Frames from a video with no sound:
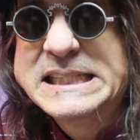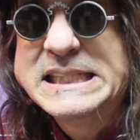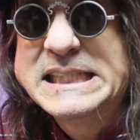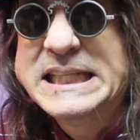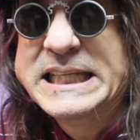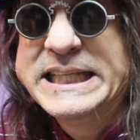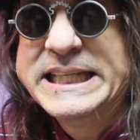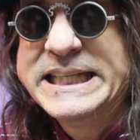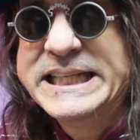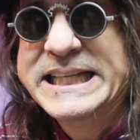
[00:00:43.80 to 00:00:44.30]

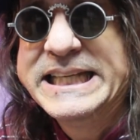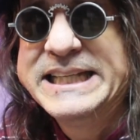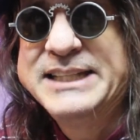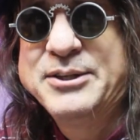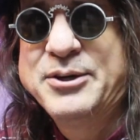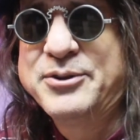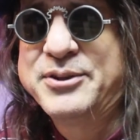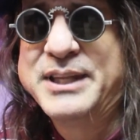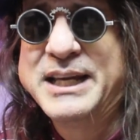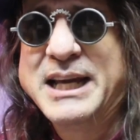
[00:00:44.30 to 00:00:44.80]
Eh, I
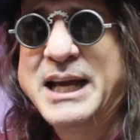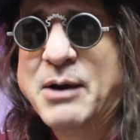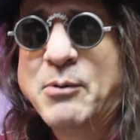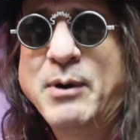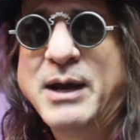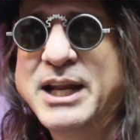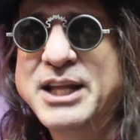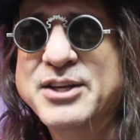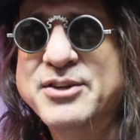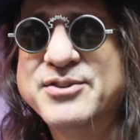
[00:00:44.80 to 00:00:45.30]
don't think I
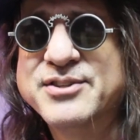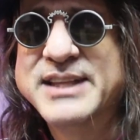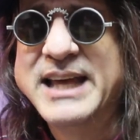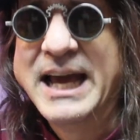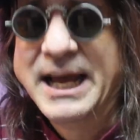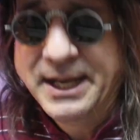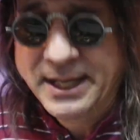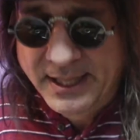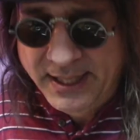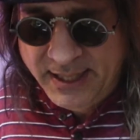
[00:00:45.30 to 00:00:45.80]
want to use
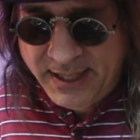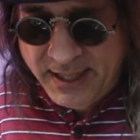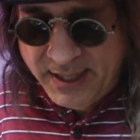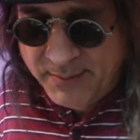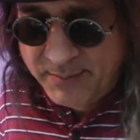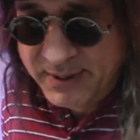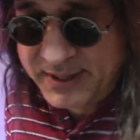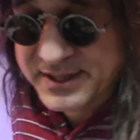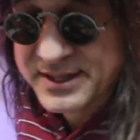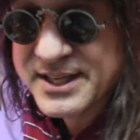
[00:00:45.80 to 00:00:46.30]
that.
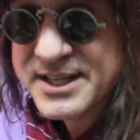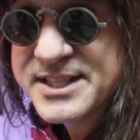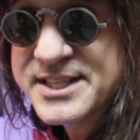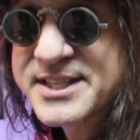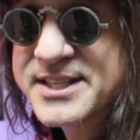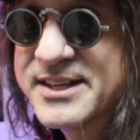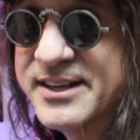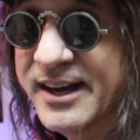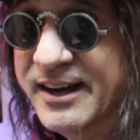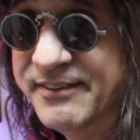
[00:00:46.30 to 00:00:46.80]
But this
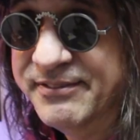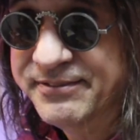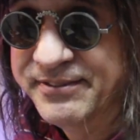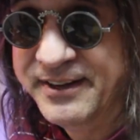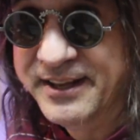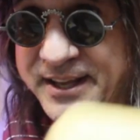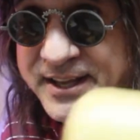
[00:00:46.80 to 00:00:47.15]
stuff,